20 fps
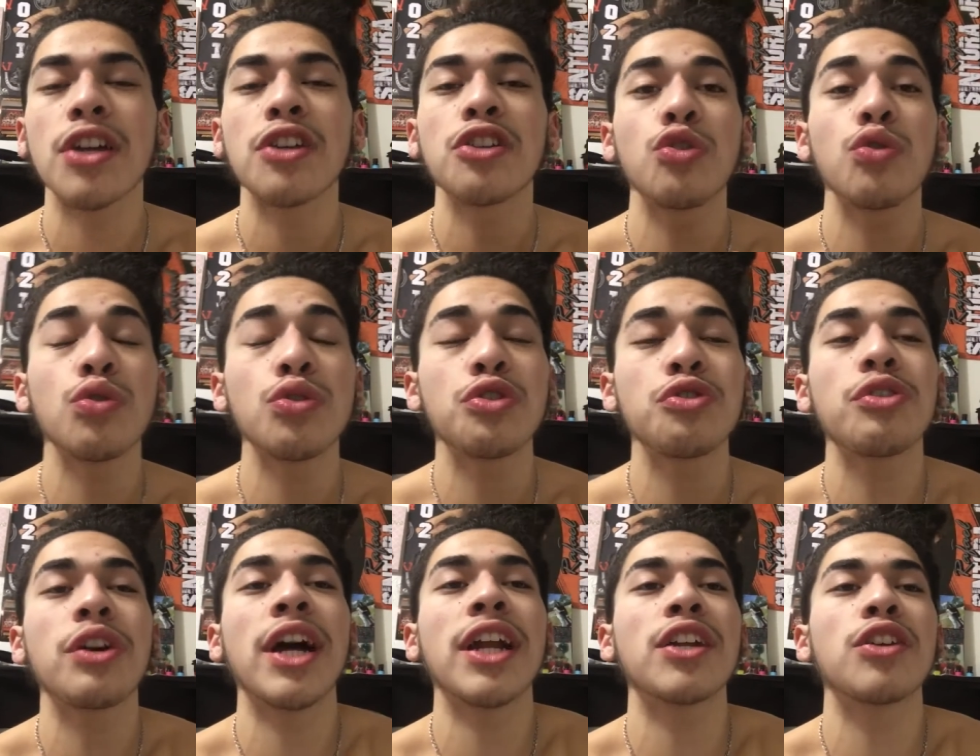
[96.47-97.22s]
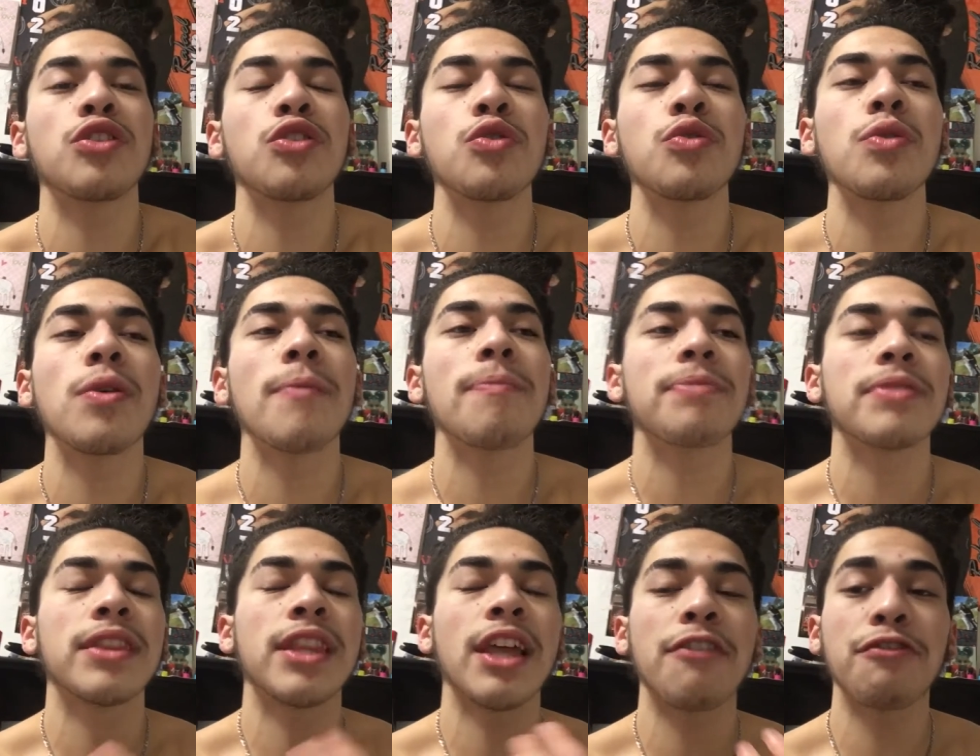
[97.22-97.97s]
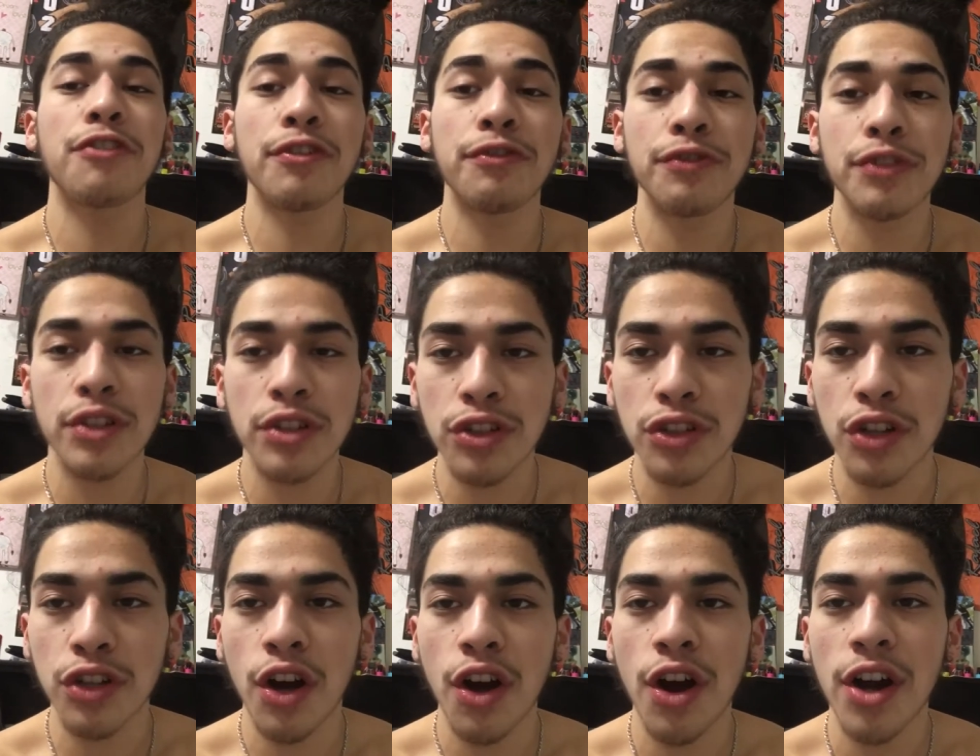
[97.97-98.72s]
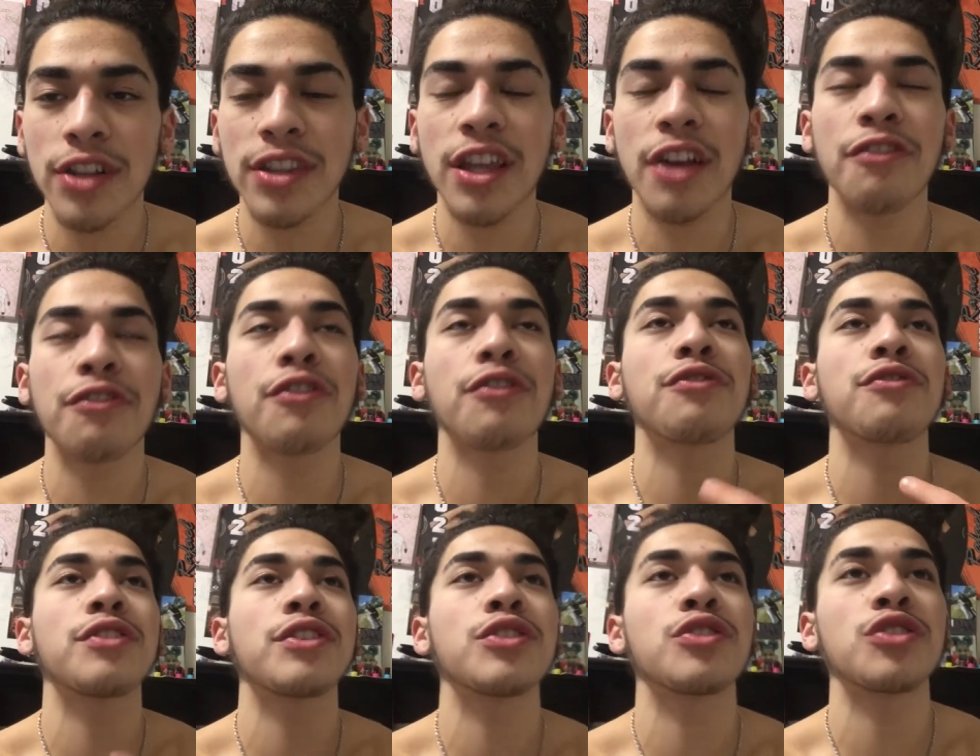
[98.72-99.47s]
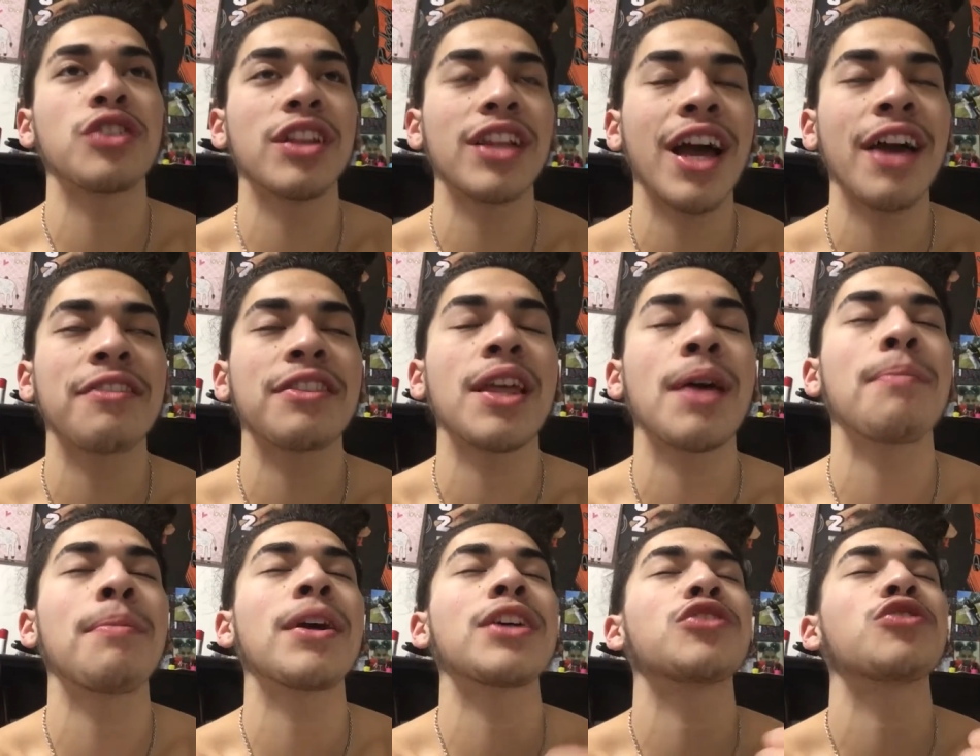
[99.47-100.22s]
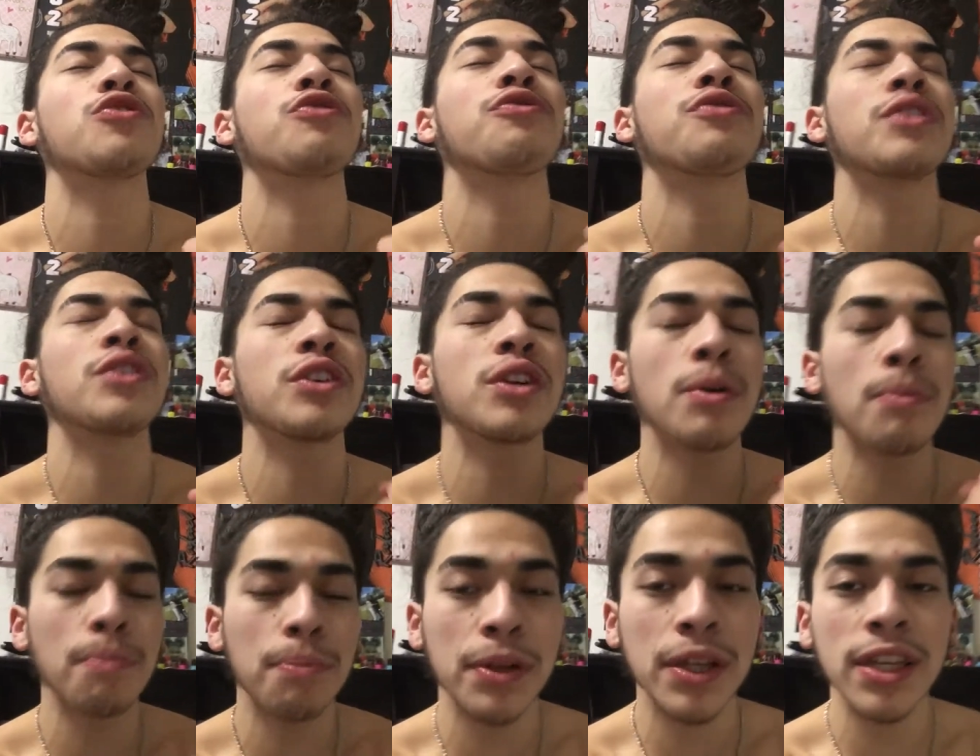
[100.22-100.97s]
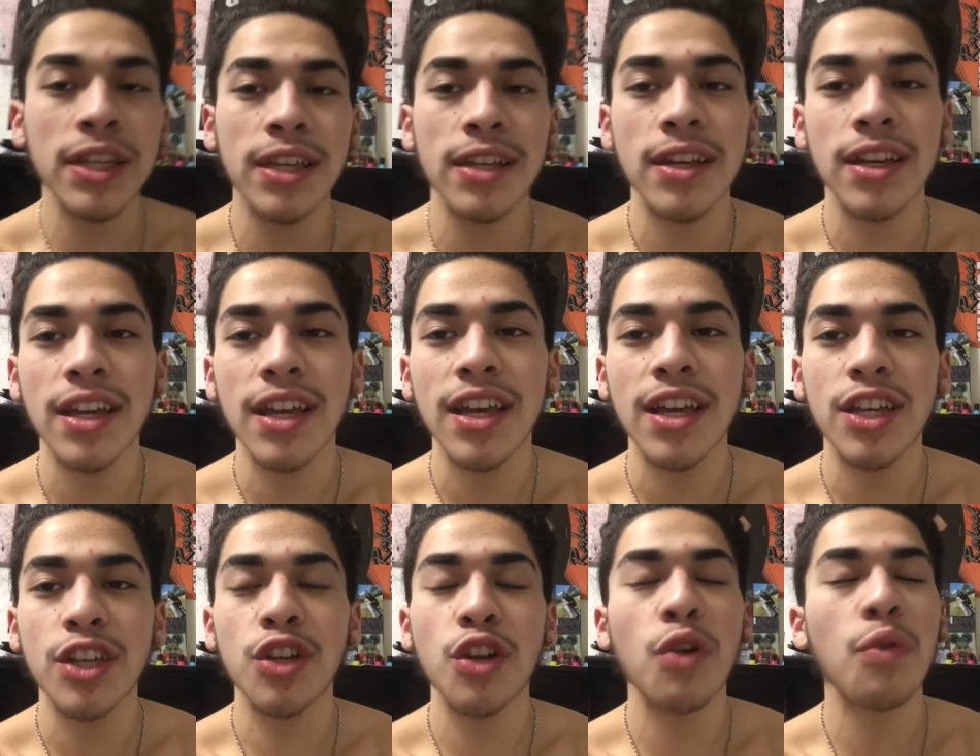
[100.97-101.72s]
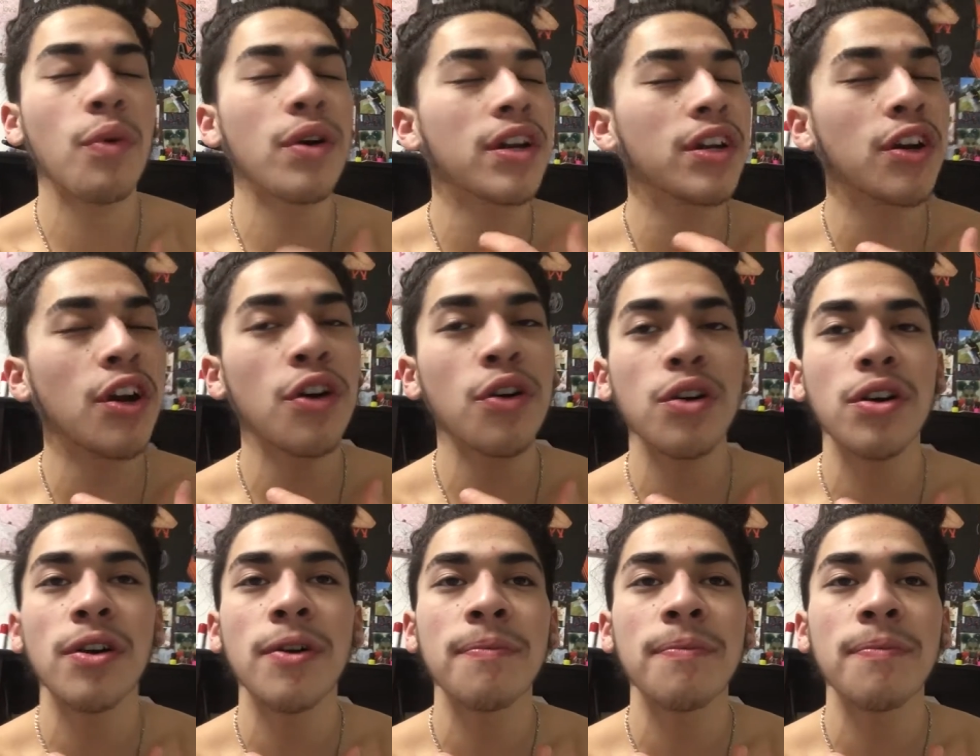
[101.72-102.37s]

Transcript: Do what you got to do that fulfills your heart, that fulfills your life, that makes you feel complete. You don't want to go,